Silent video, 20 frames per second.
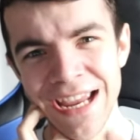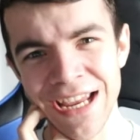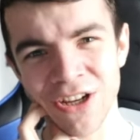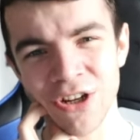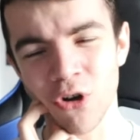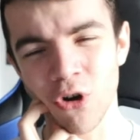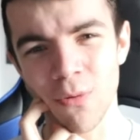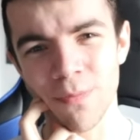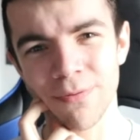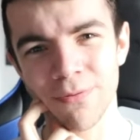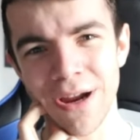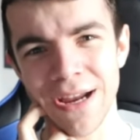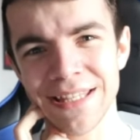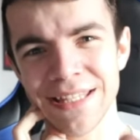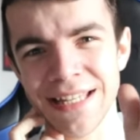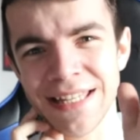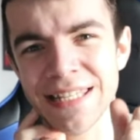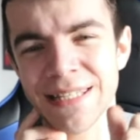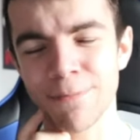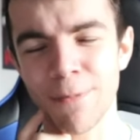
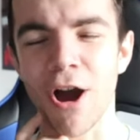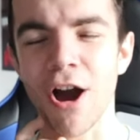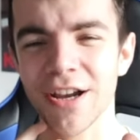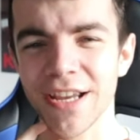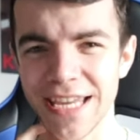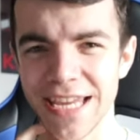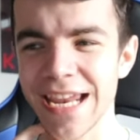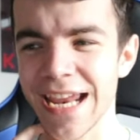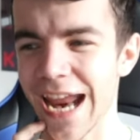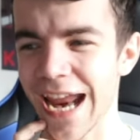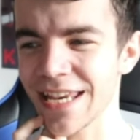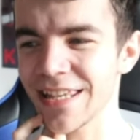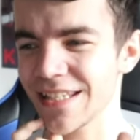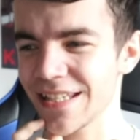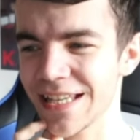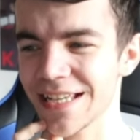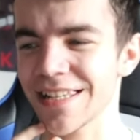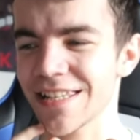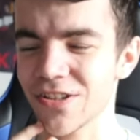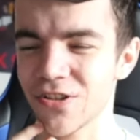incorporated Sparky into
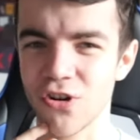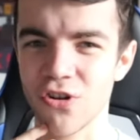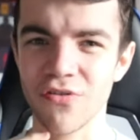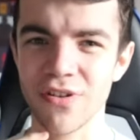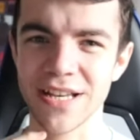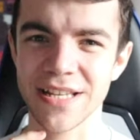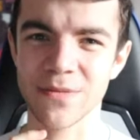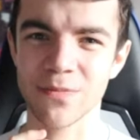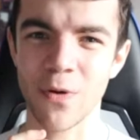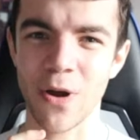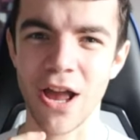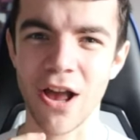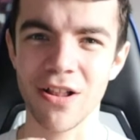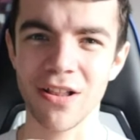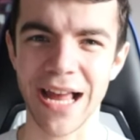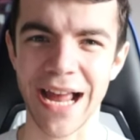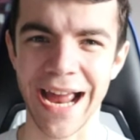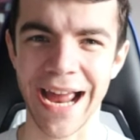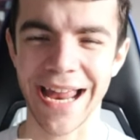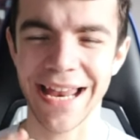this story as
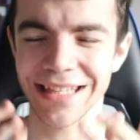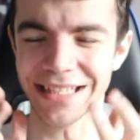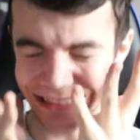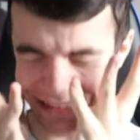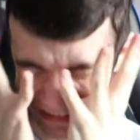well, and